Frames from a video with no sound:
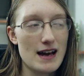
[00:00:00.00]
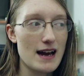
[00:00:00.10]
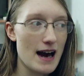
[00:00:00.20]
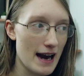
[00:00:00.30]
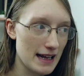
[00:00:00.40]
I
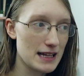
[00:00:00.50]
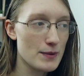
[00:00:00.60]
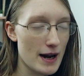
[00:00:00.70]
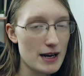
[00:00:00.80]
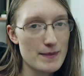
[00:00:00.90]
highly
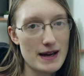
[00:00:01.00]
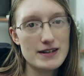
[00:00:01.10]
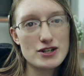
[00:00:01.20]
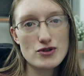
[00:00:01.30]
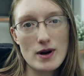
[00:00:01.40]

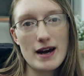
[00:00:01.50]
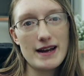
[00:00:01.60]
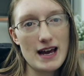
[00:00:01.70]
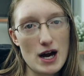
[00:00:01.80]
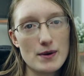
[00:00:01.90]
recommend
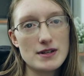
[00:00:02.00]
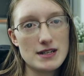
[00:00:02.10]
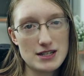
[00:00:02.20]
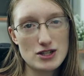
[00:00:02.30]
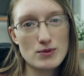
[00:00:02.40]
trying out
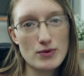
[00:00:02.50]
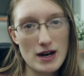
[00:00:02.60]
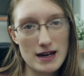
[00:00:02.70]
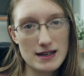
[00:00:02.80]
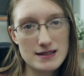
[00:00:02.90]
digital
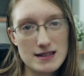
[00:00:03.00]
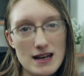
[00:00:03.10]
products.